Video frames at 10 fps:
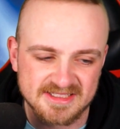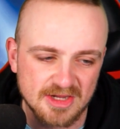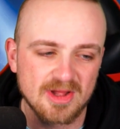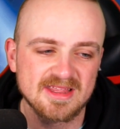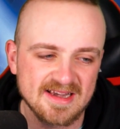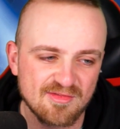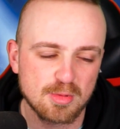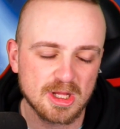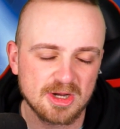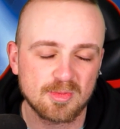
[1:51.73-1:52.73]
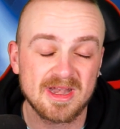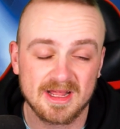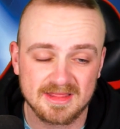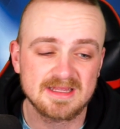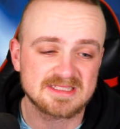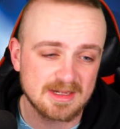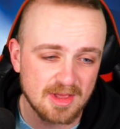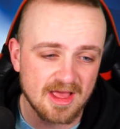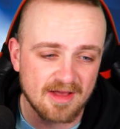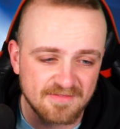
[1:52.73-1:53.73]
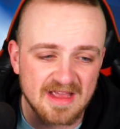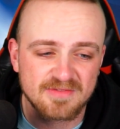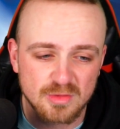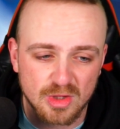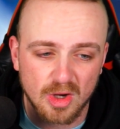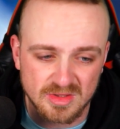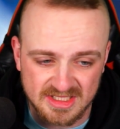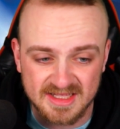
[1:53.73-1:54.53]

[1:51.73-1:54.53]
So I think Liverpool are going to win. I think there's going to be a fair few goals.